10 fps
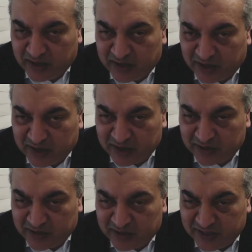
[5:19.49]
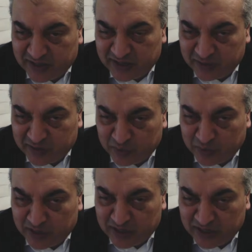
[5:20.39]
And then they
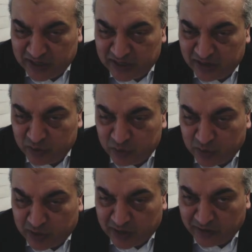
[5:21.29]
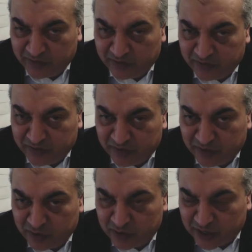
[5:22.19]
will need to have
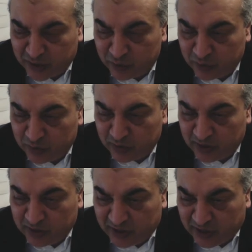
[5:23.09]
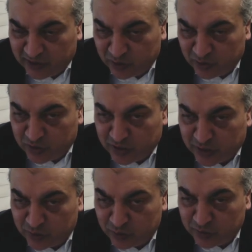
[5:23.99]
a collateral, and those
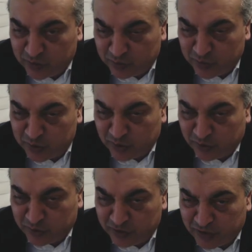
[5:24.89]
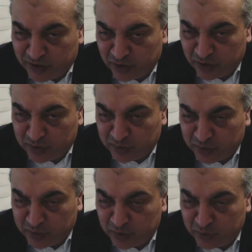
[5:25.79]
collateral is most often than not
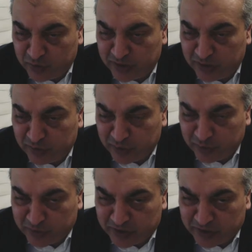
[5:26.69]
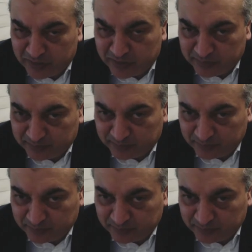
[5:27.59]
deposited with intermediaries.